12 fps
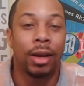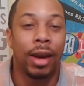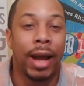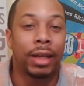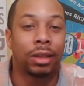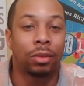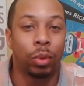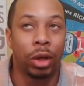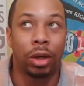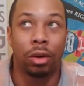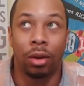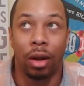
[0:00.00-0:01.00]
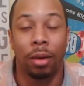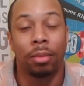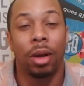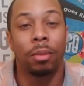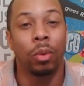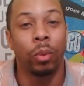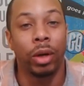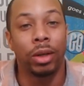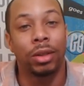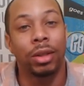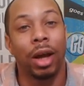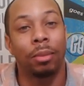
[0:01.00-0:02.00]
Next week or the upcoming
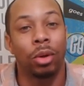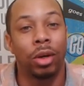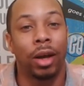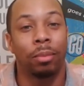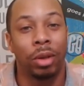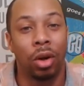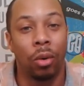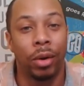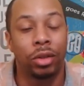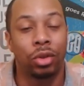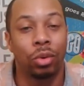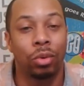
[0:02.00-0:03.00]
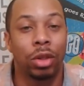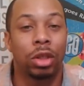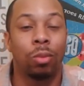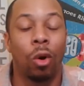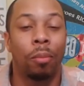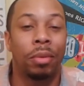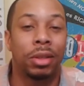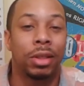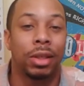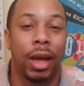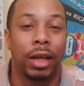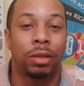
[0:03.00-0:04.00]
weeks, I'm going to be going to the Small
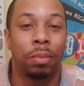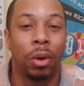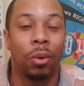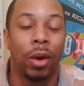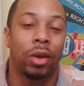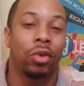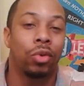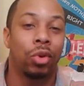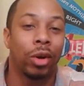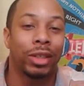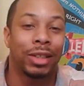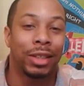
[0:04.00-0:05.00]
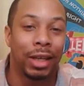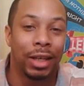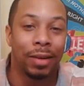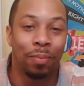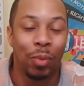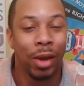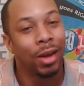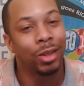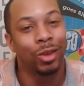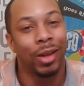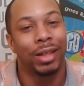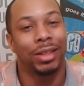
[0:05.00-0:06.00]
Business Expo in New York City.
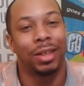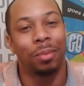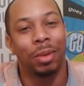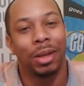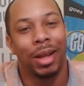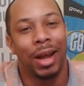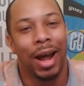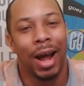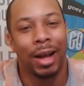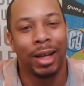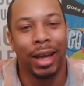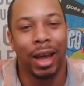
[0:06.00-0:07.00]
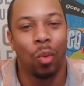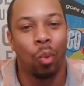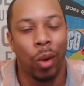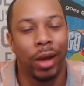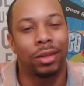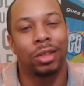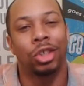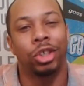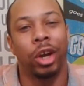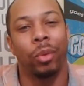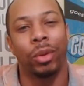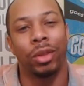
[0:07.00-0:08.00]
So that's something that I can't wait to
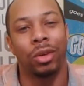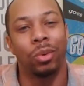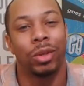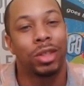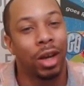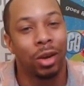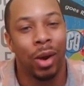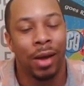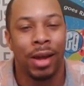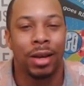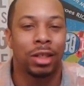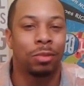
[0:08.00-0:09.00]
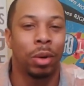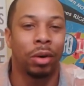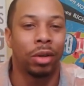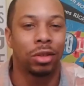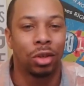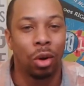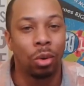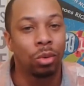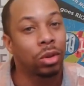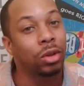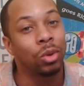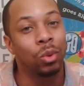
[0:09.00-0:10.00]
share with you and tell you how that experience
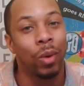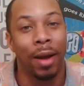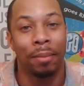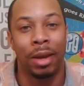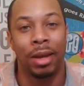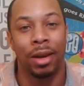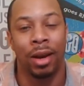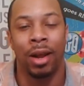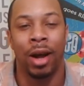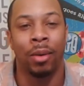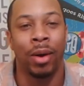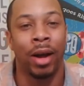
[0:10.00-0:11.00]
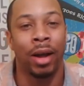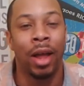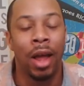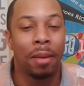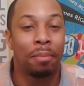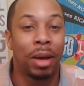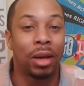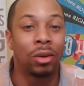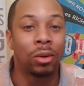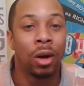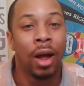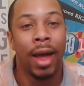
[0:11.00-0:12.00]
goes and who I meet and how I
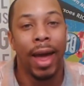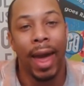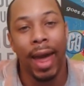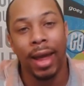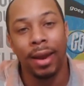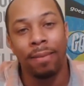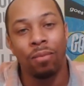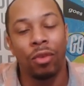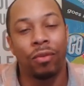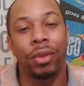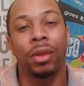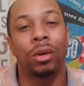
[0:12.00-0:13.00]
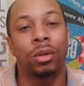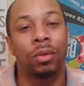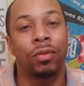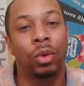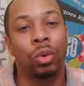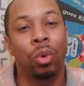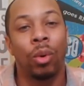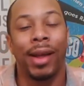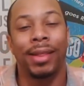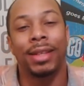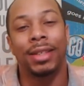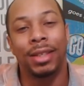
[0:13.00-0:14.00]
mingle. And for those of you who are
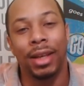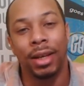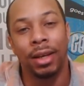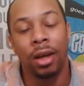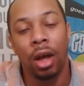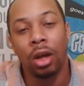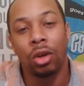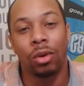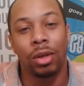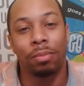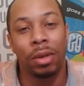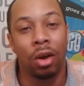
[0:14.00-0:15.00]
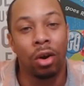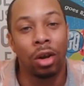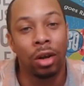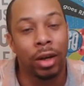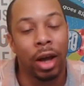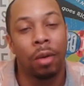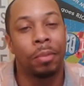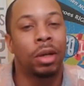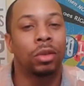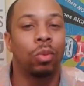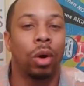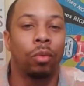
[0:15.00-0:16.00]
in the city, you can be on the lookout
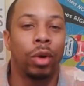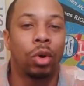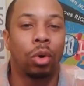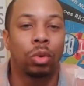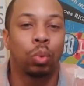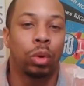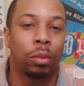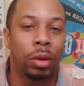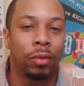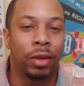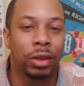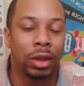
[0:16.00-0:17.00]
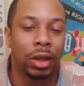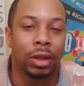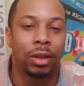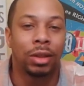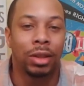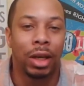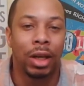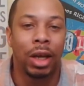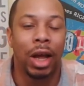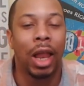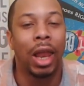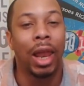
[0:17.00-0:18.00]
because One Recourse will be visiting the
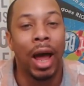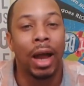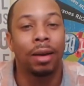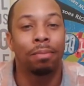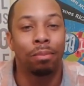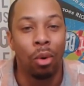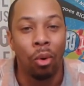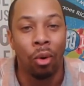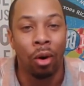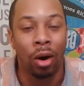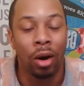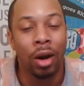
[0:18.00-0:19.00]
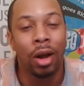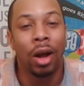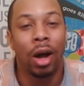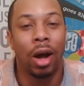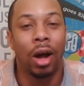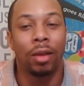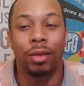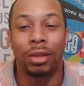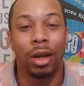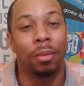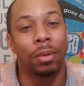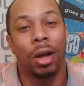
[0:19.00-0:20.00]
city a lot more uh,
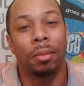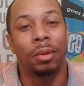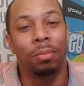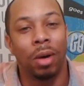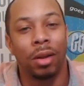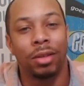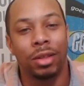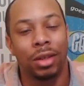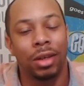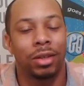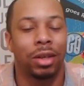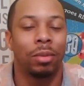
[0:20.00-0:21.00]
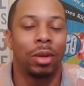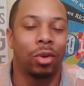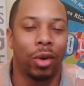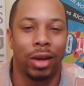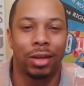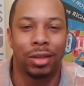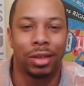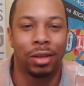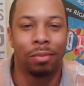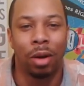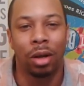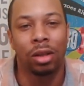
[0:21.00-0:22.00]
these upcoming months. It's going to be a
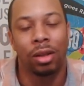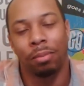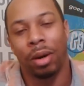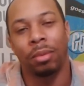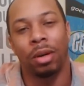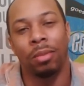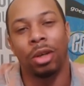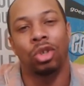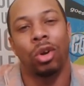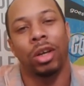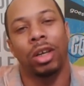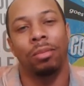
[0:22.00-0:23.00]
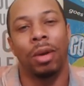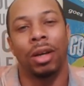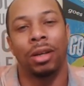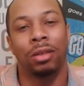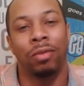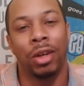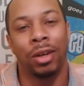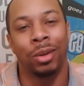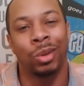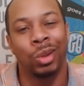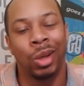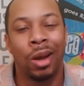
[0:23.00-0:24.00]
crazy month, but I'm going to make sure I keep making these
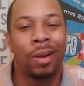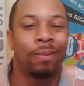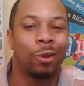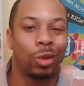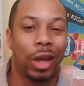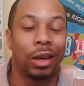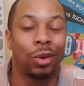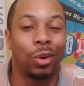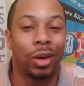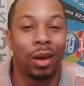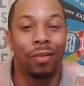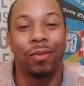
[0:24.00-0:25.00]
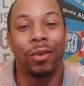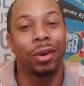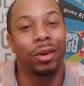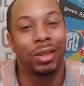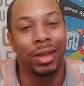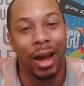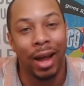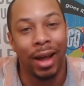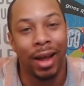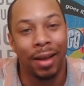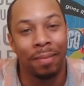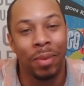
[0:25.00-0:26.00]
videos. So thank you again for your
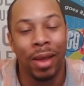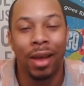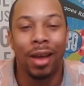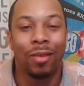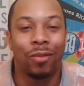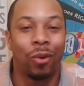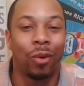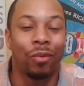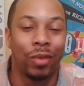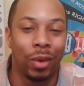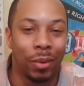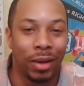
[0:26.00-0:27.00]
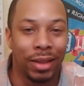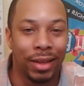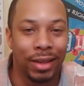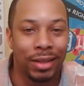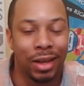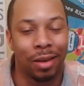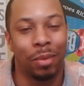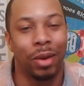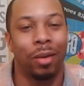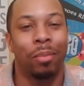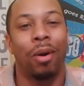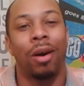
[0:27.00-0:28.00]
time for viewing this and
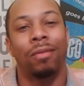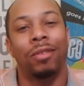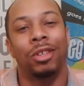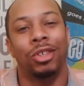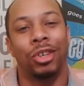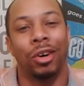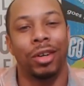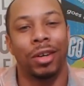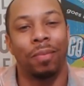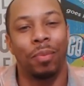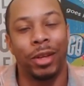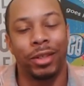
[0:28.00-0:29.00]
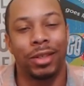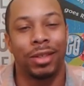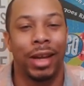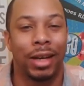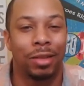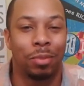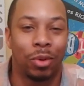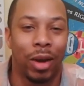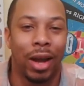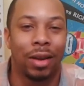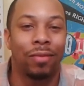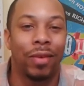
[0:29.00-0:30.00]
being a part of this journey. This is Dennis
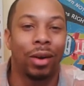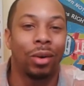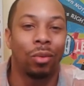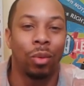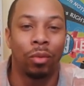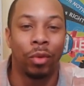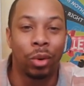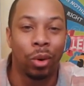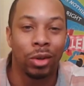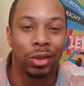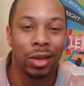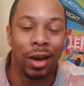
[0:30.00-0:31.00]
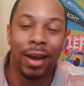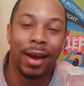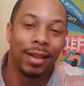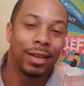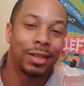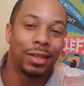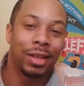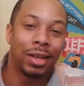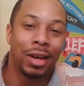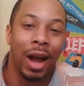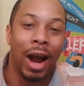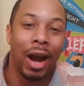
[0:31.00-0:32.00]
Buchanan, founder of One Recourse, and this is
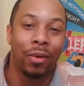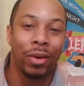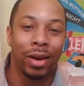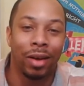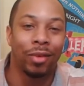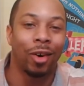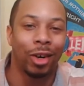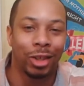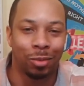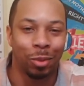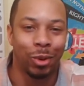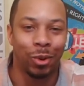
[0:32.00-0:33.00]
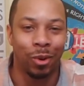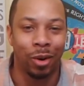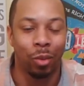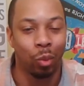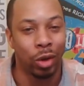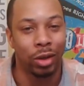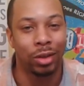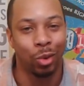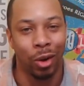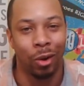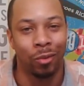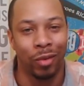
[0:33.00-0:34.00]
the Diary of an Entrepreneur, week
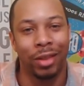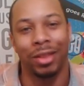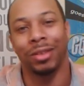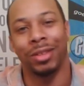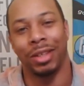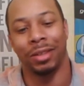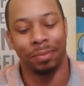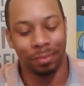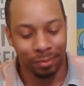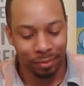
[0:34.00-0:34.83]
12 and 13.